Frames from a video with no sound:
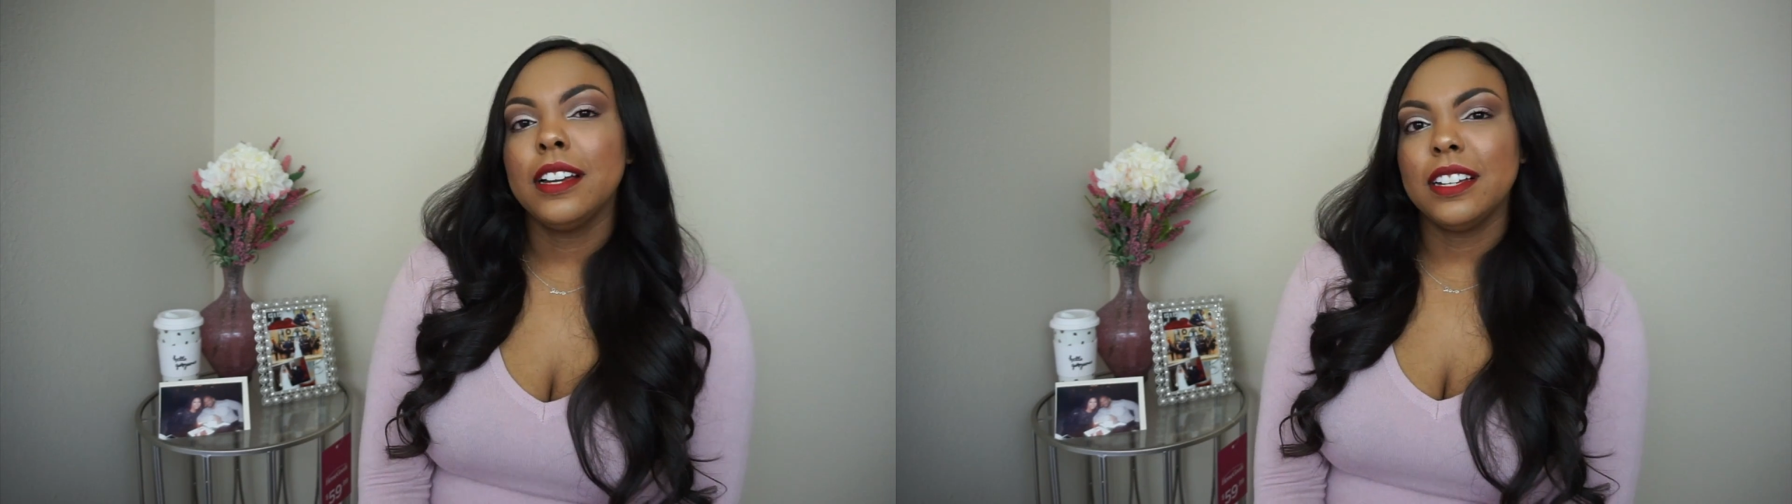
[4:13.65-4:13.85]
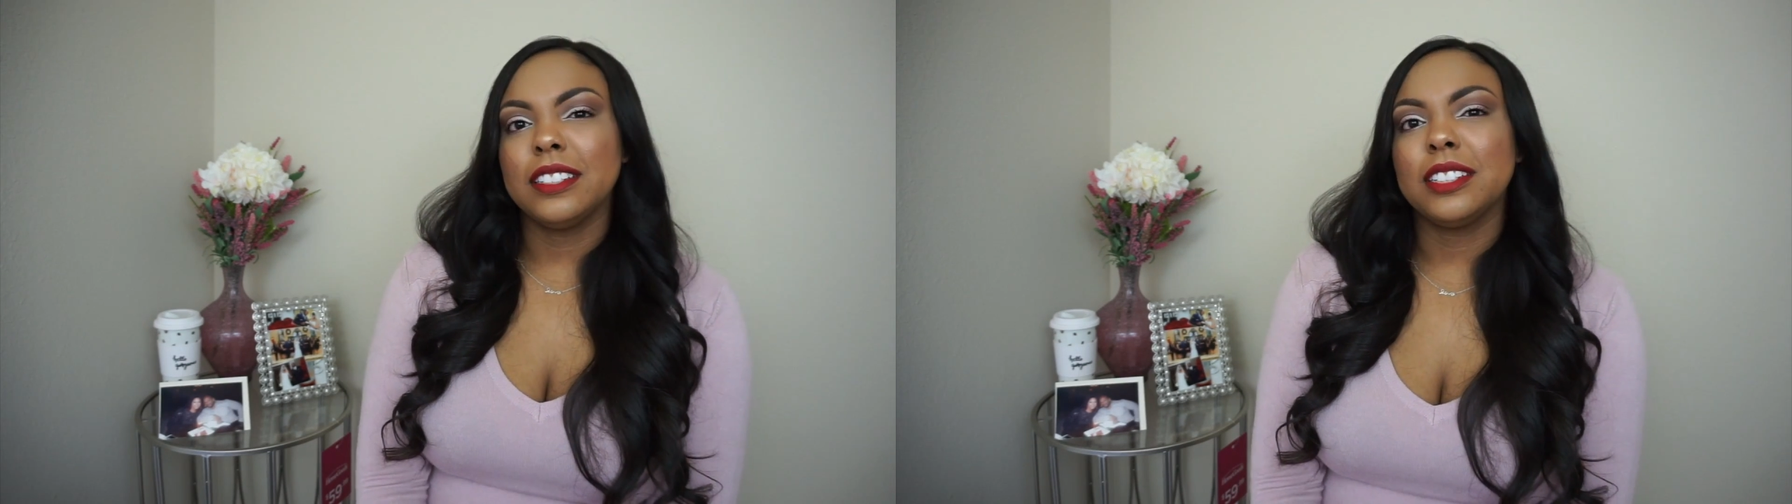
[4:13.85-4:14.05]

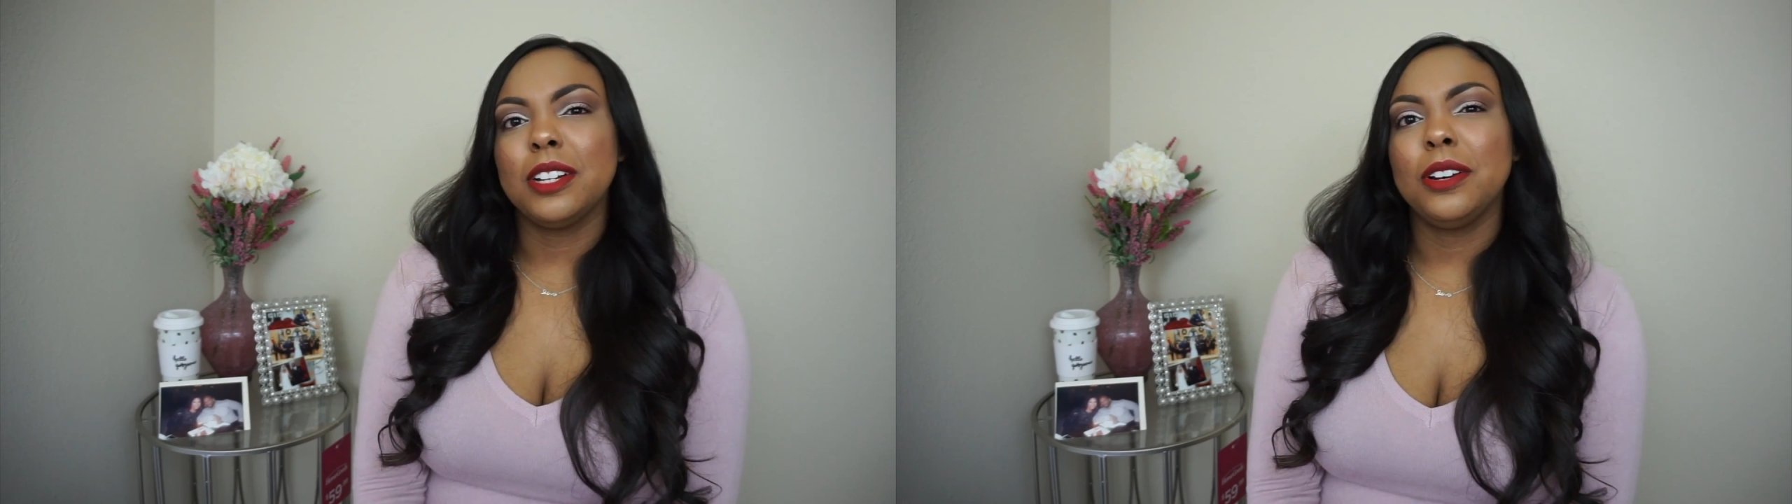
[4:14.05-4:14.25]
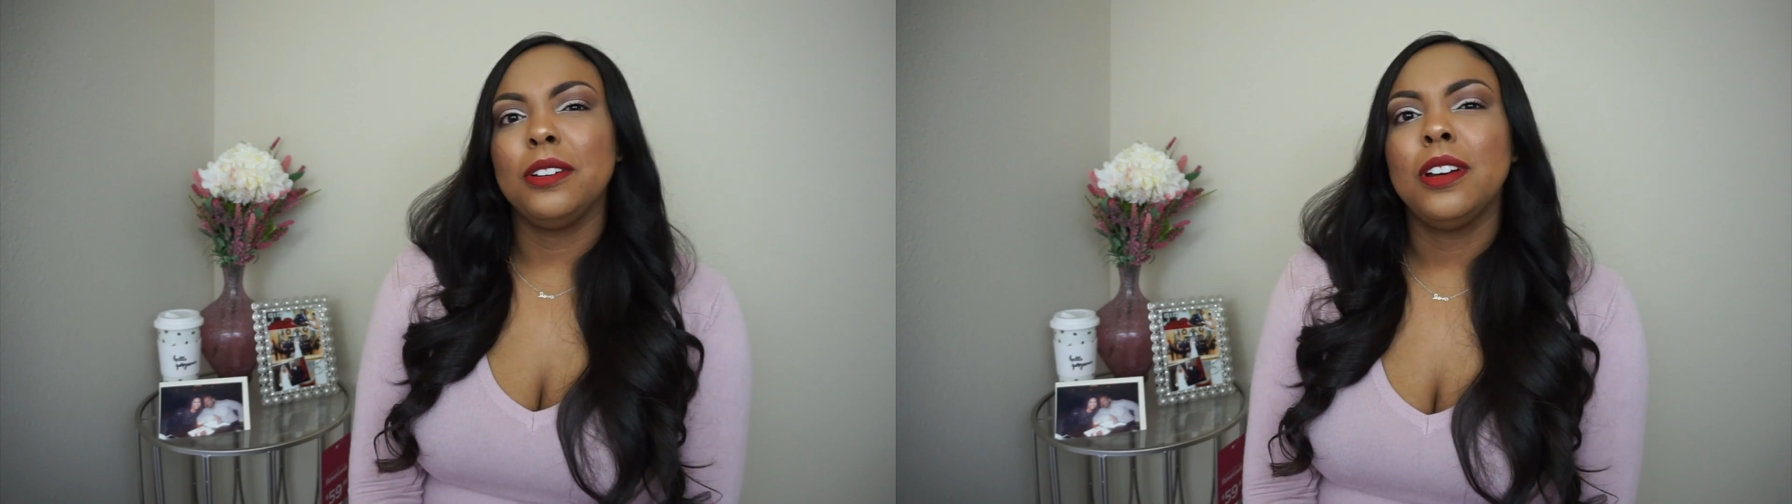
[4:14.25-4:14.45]
And
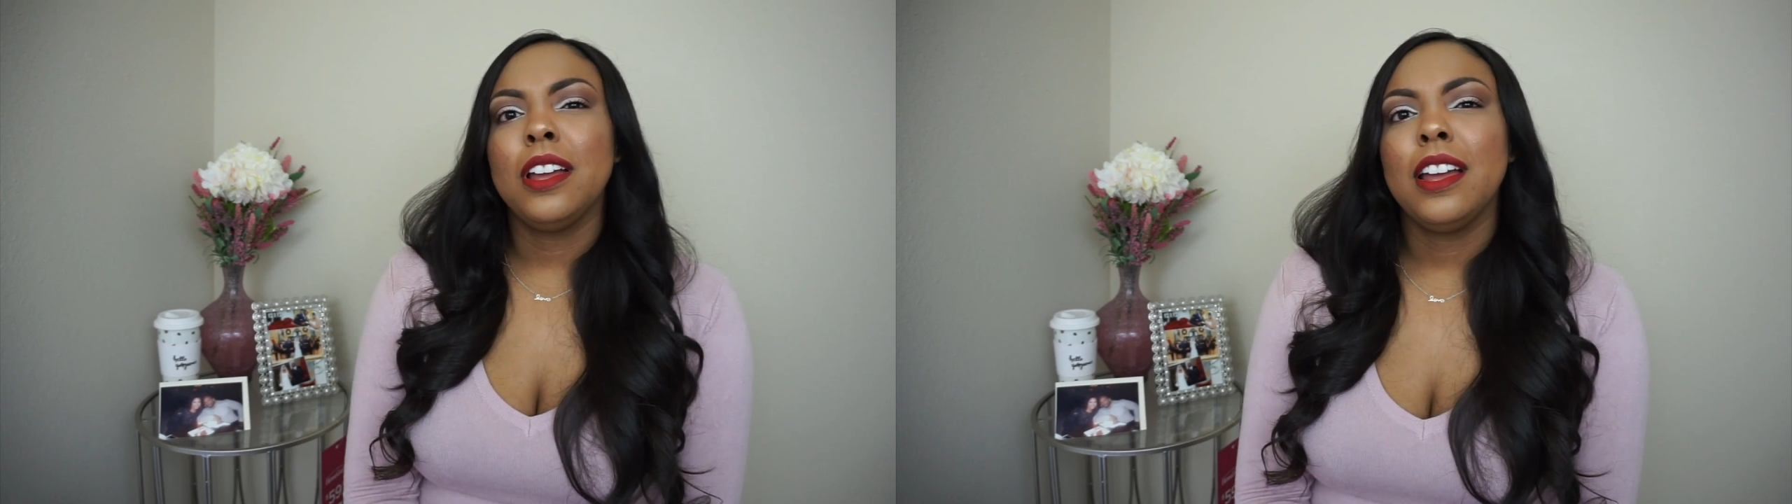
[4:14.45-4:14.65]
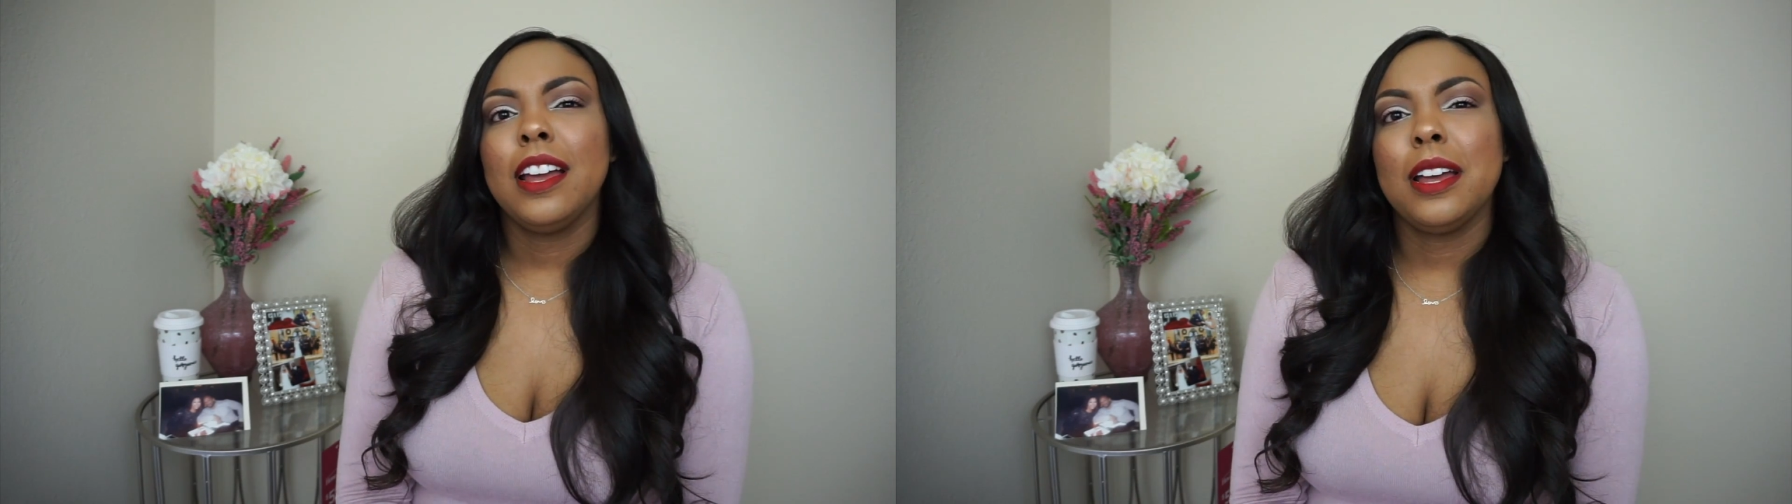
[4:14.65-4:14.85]
so,
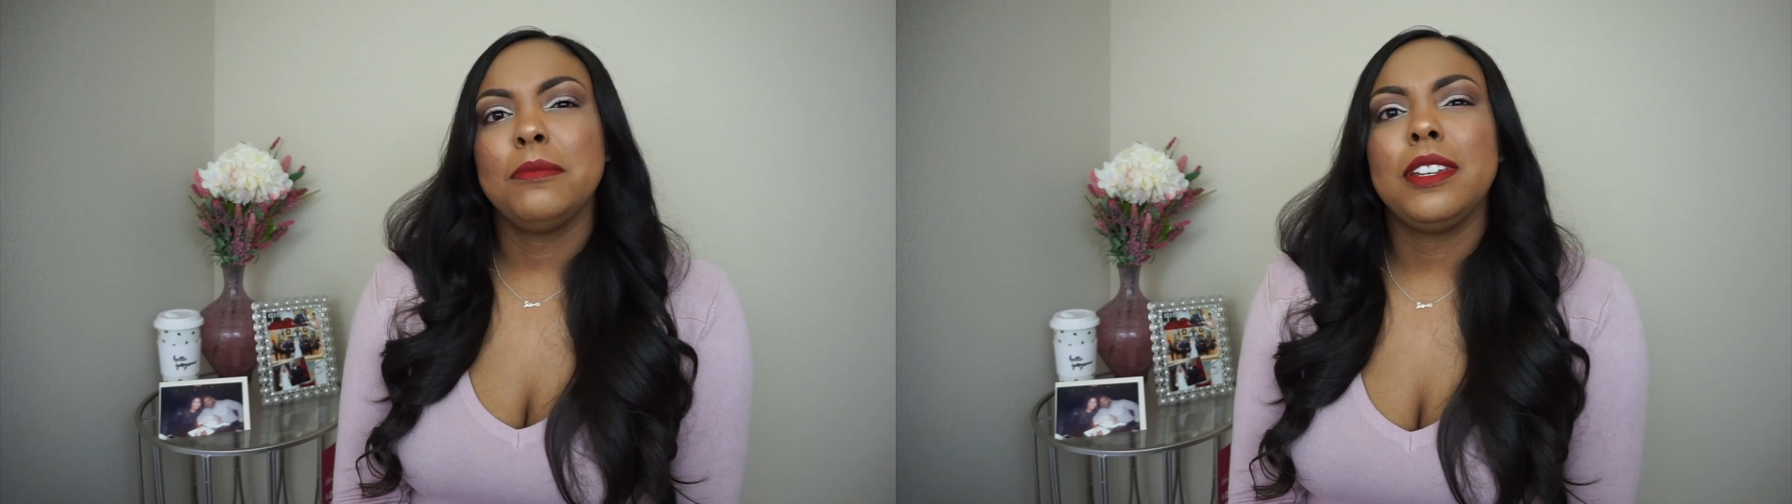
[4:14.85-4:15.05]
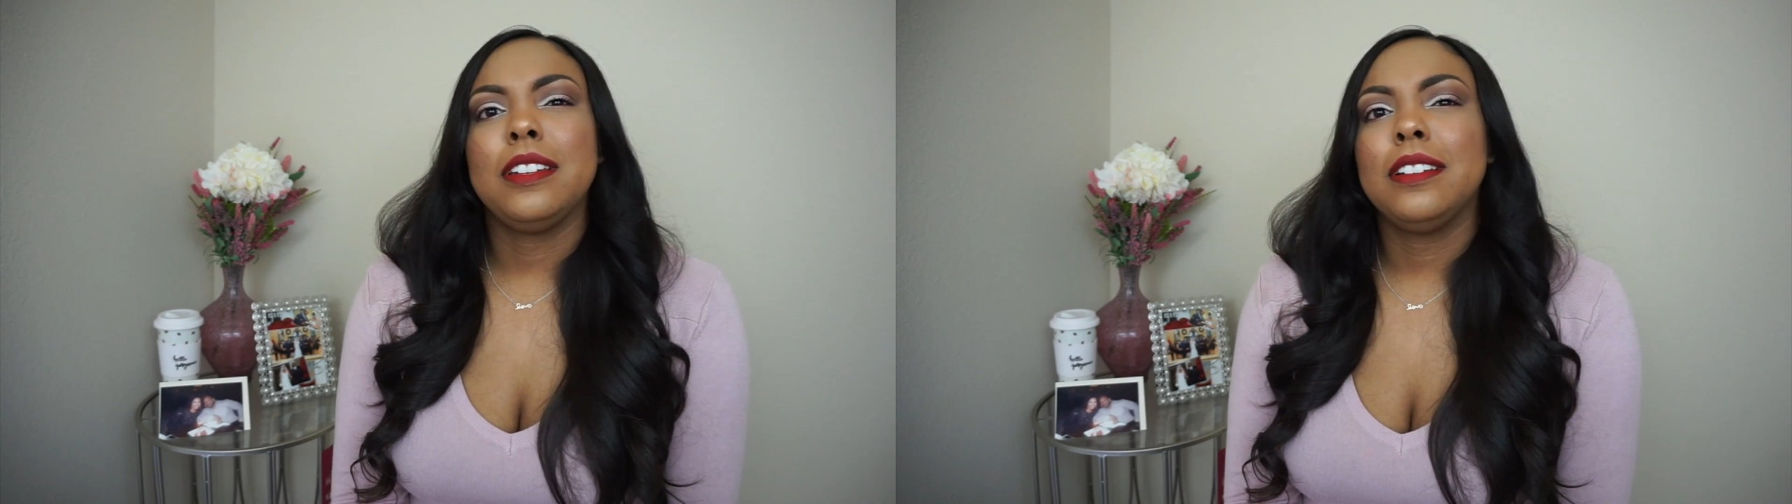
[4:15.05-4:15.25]
I
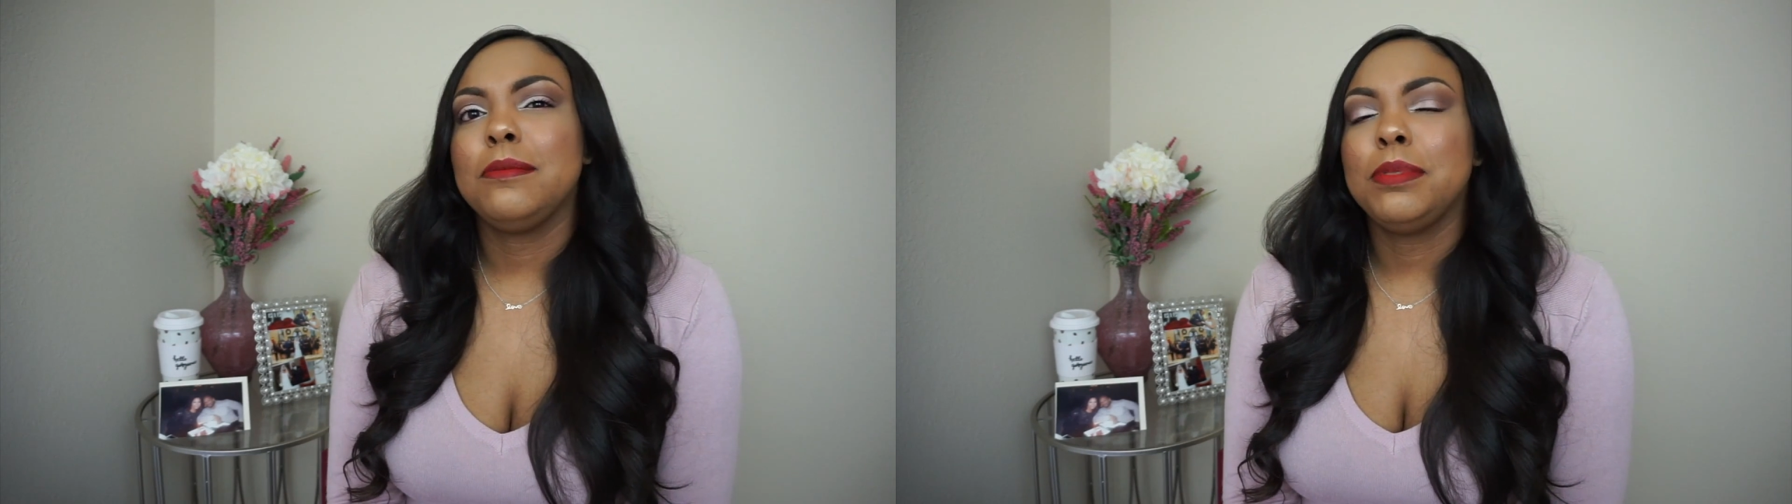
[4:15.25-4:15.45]
mean,